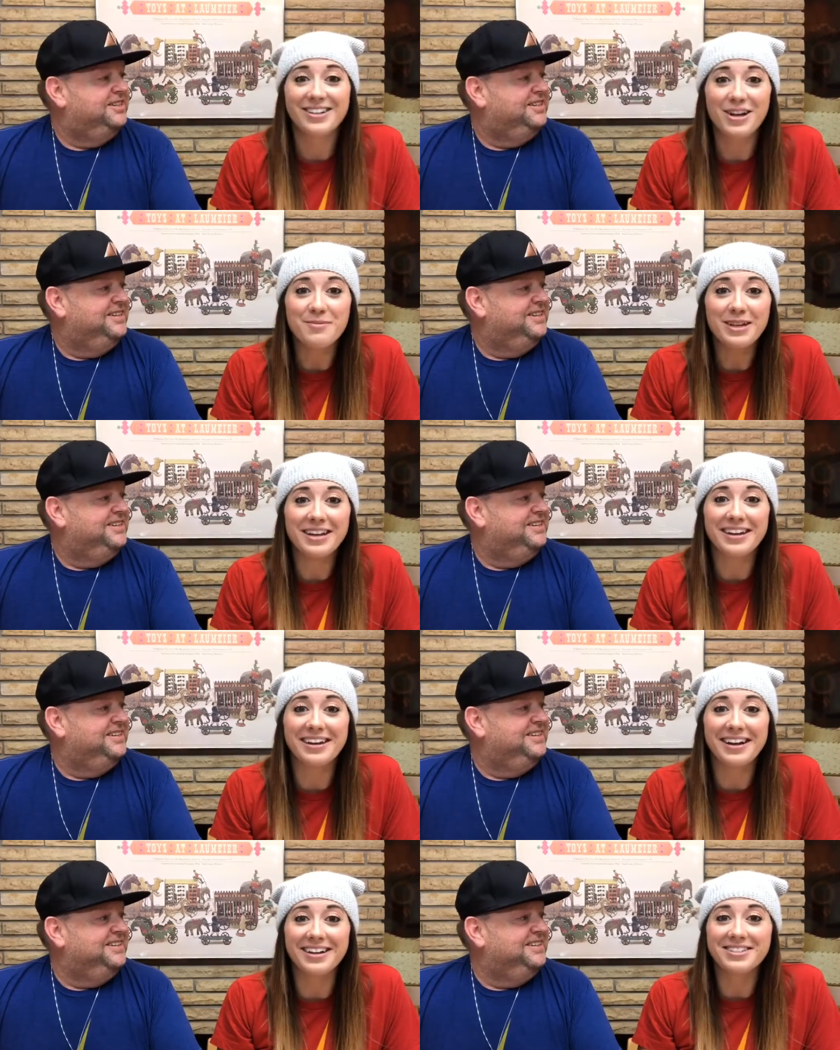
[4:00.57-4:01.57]
Speaker 1: I mean,
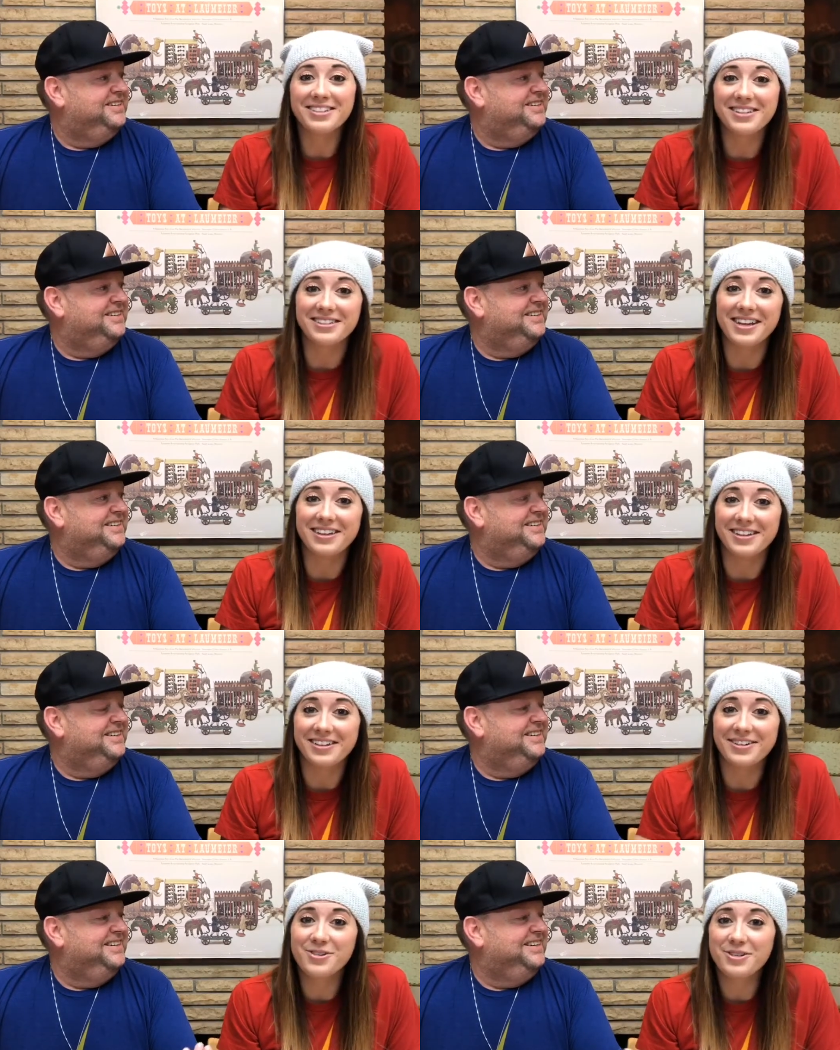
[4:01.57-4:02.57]
and I just need to say, like,
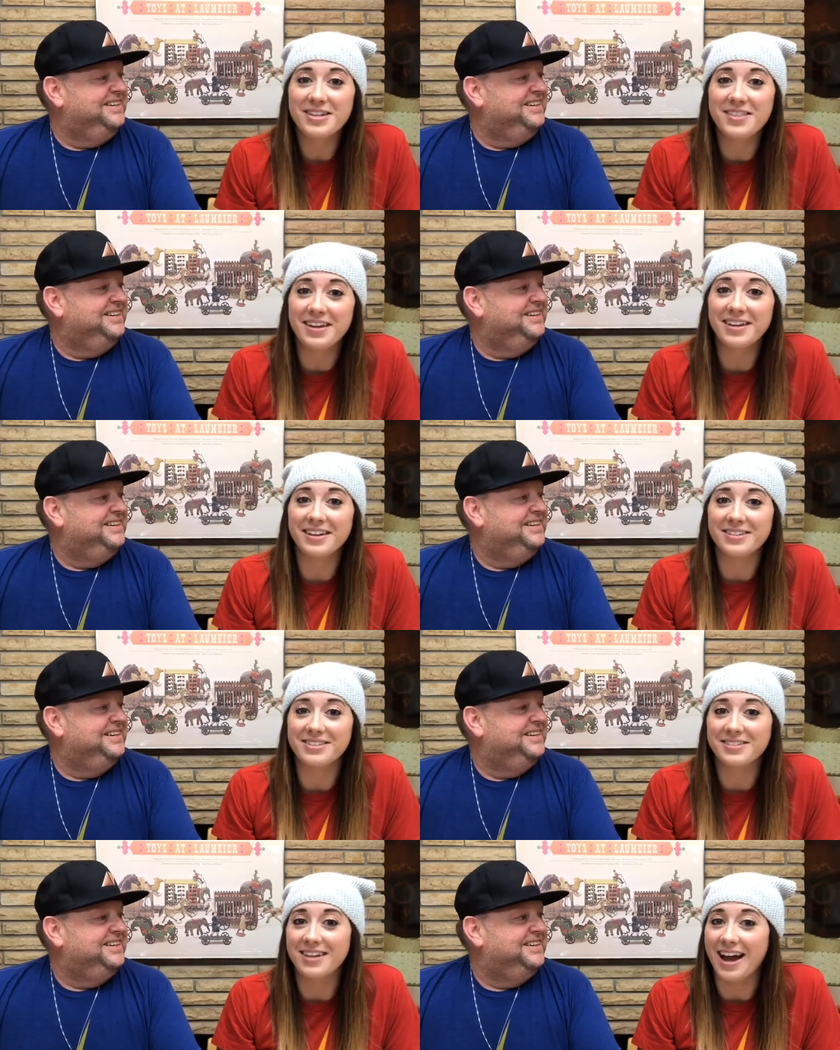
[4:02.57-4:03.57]
who does he think he
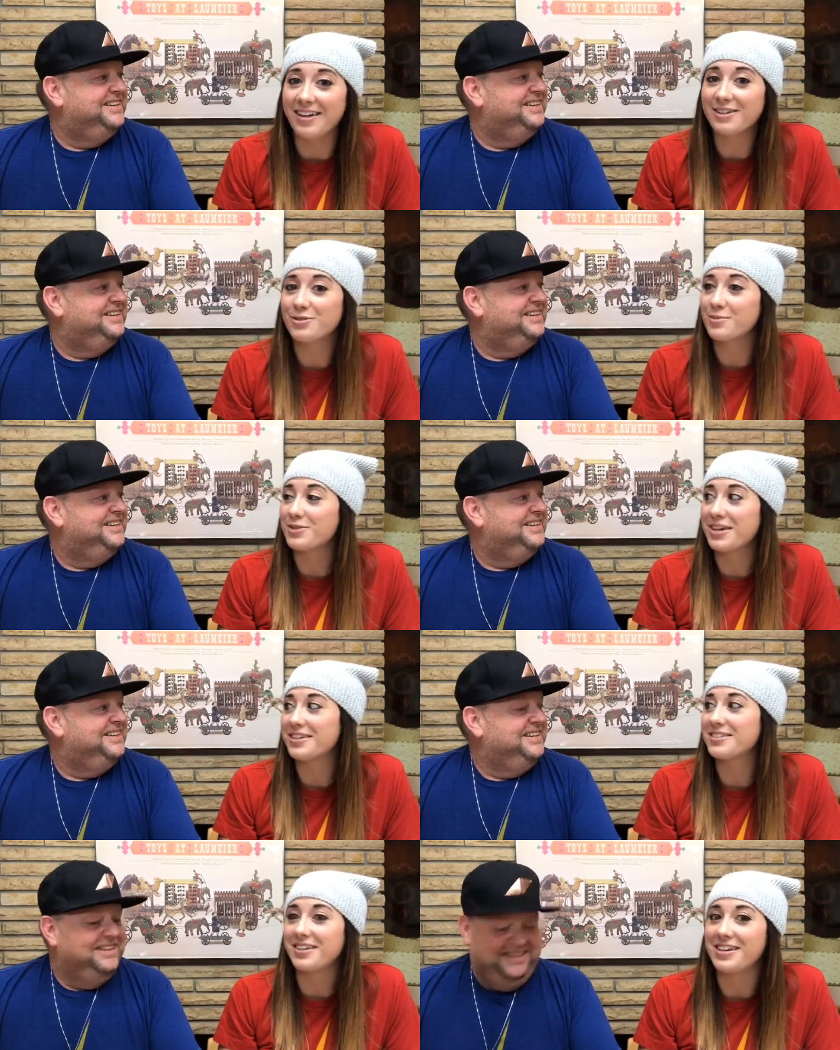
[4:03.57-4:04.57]
is? Alex from
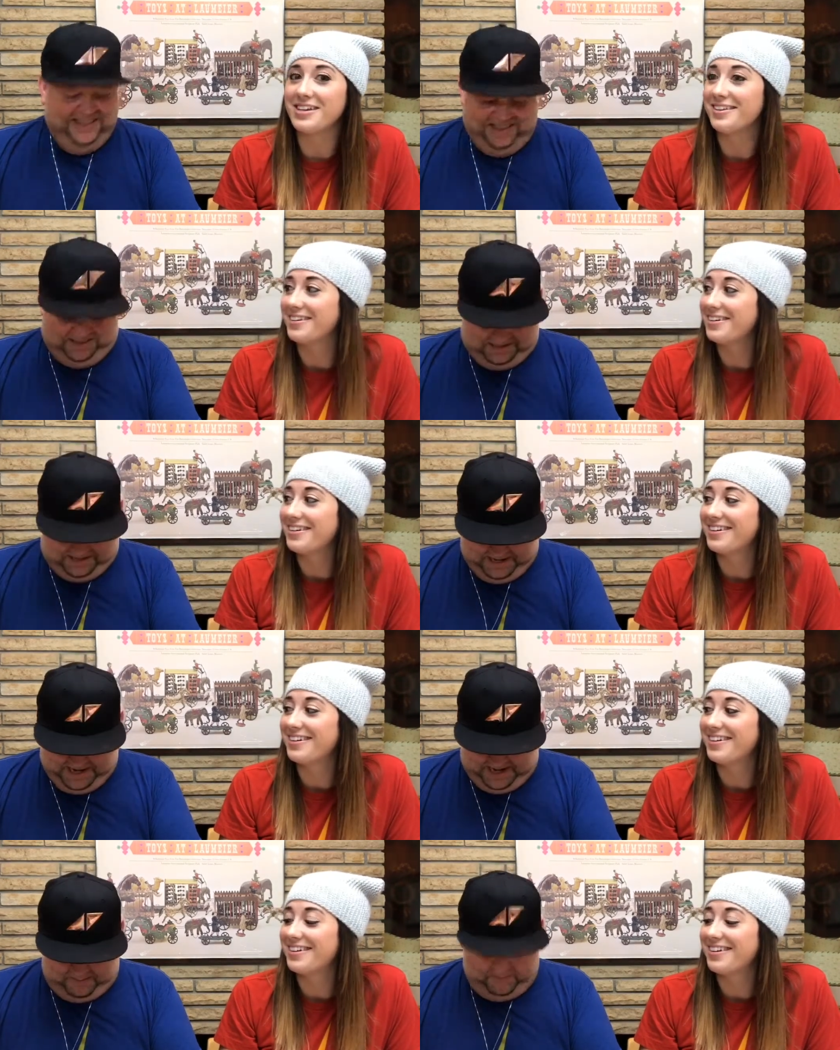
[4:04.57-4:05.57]
Siesta Key?
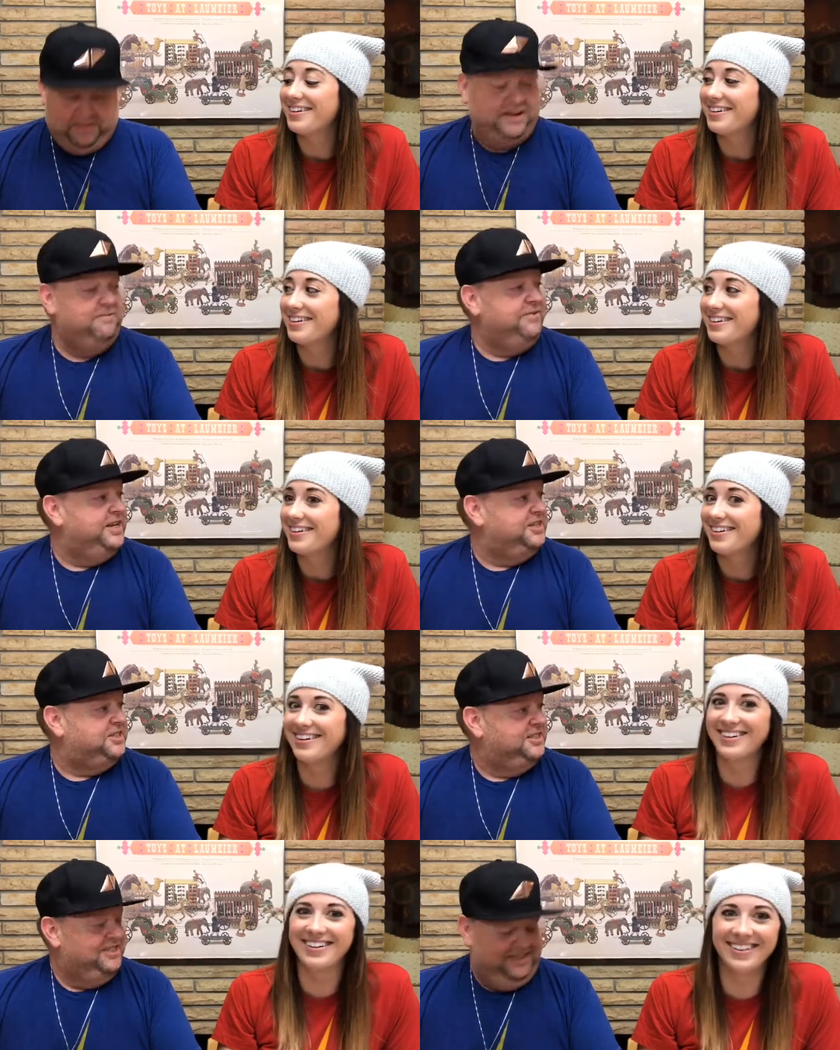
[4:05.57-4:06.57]
Speaker 2: Hey, I'm a big fish.
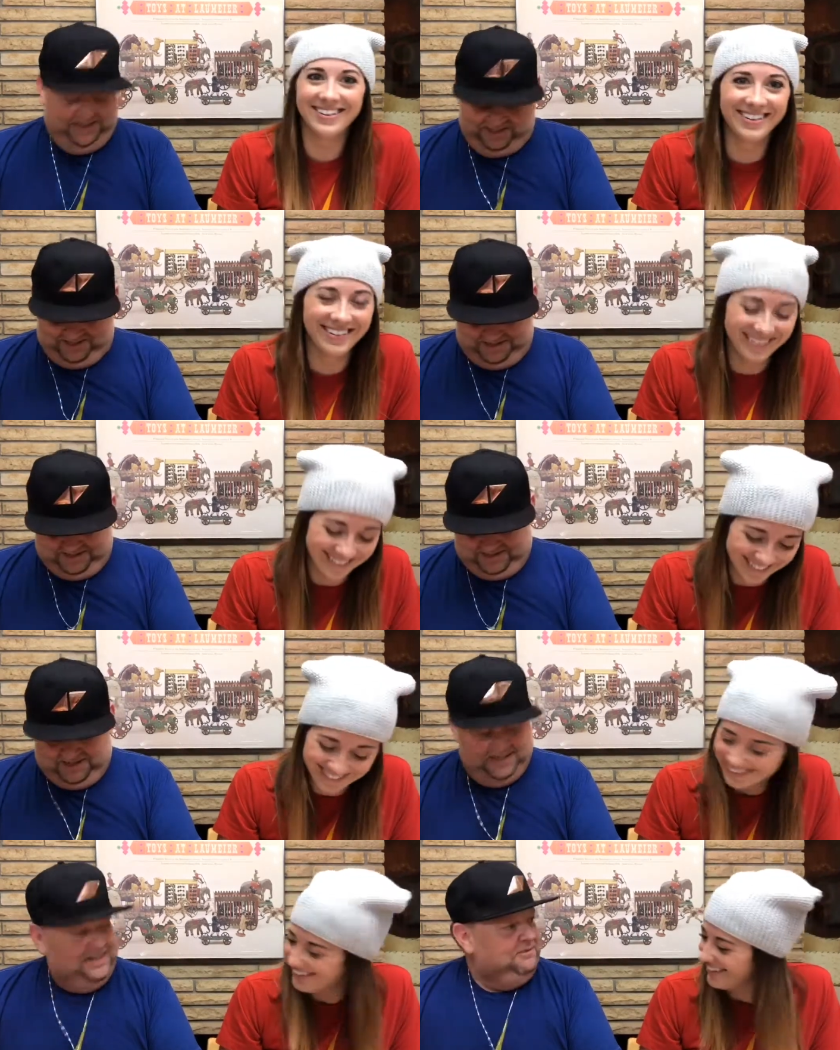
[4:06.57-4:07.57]

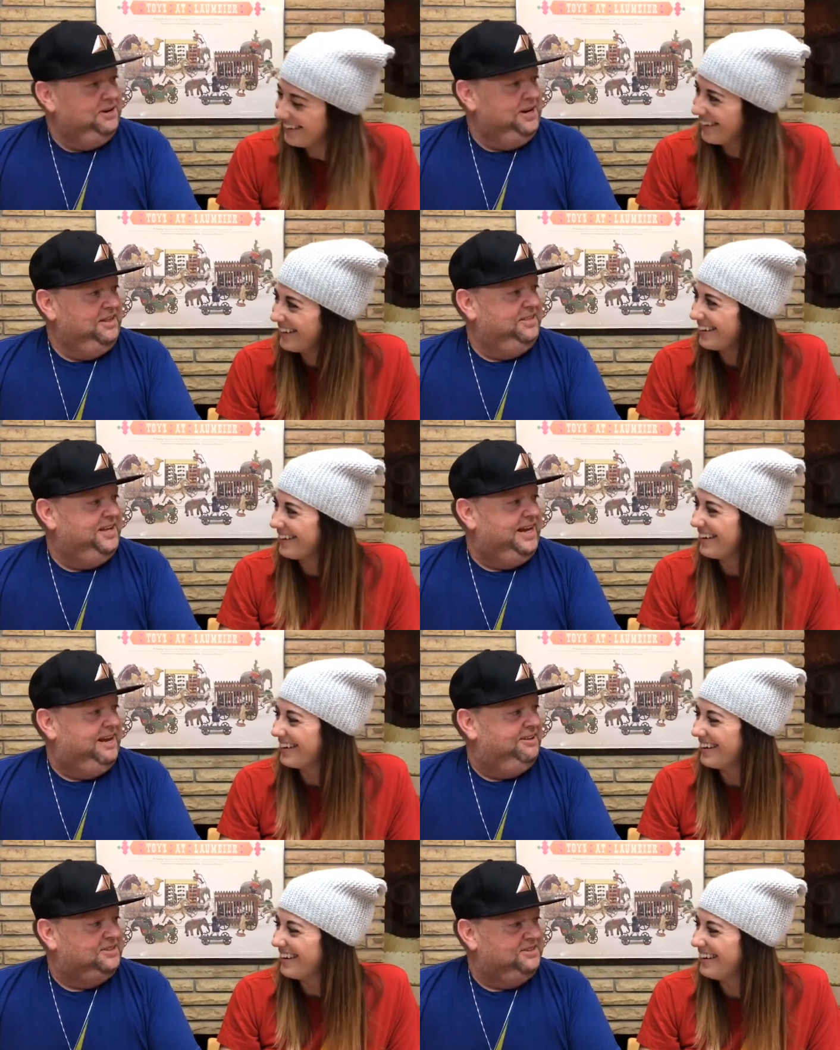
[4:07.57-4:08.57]
Uh, where do you think
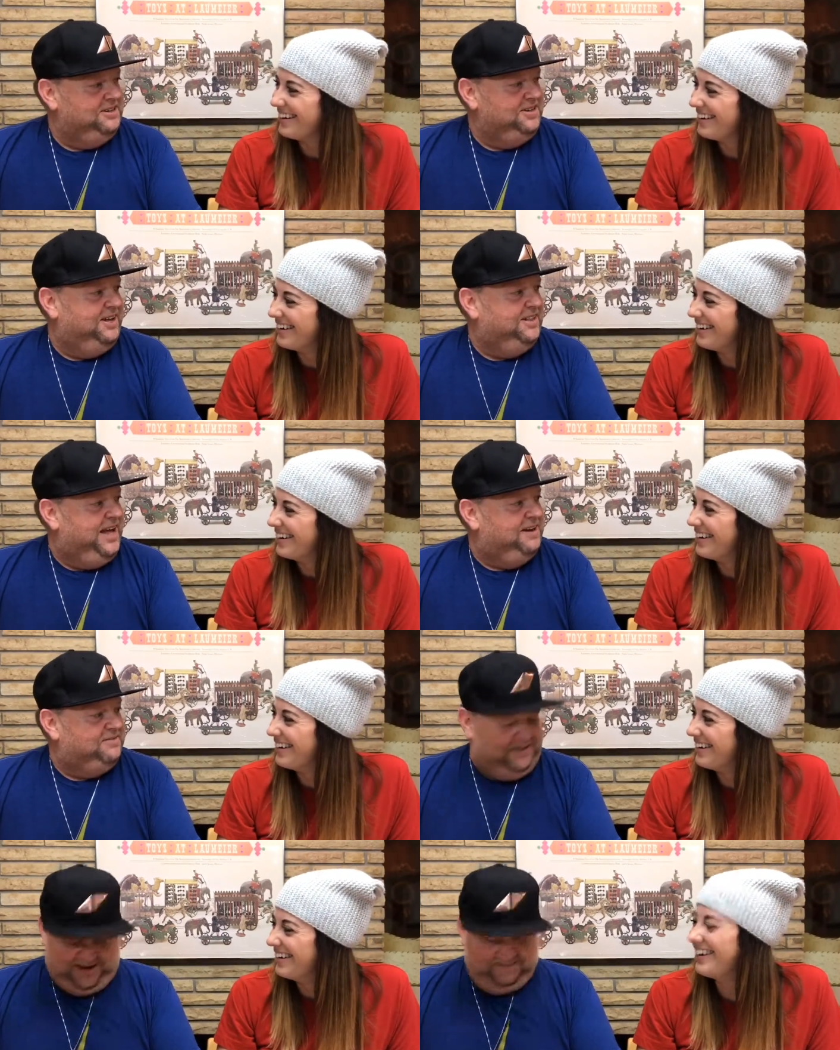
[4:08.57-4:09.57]
Alex learned all that
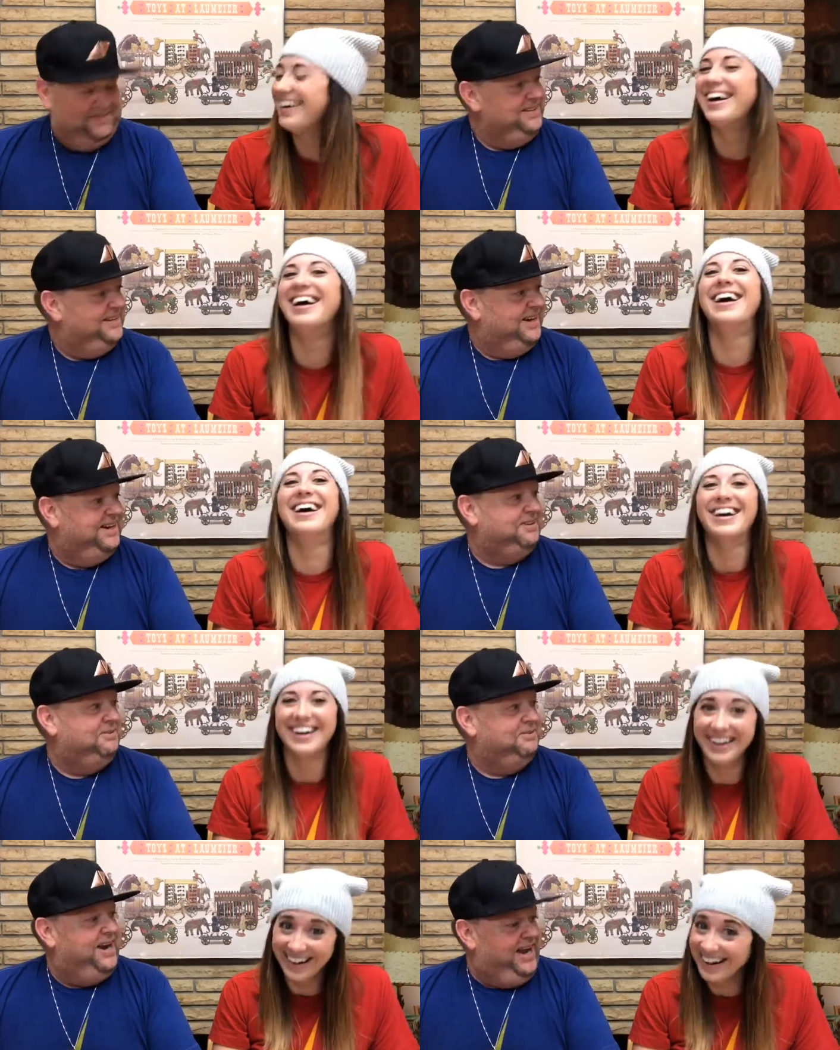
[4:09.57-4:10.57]
from?
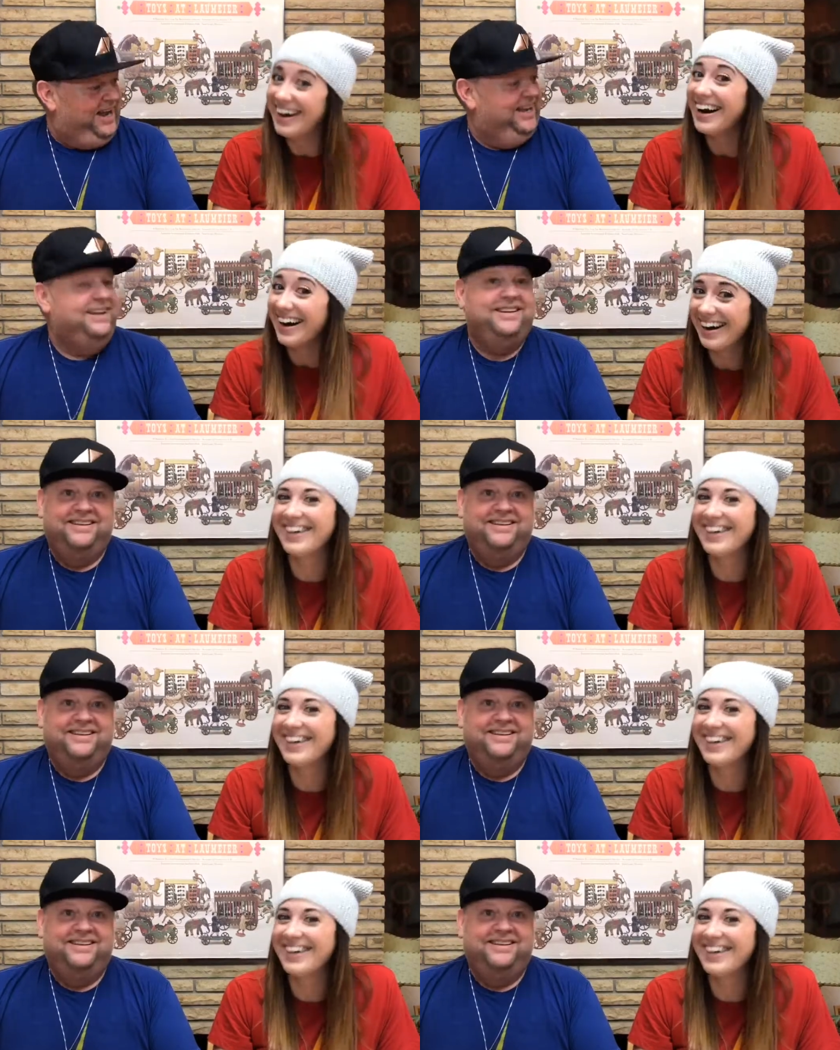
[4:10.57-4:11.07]
Uncle Ray.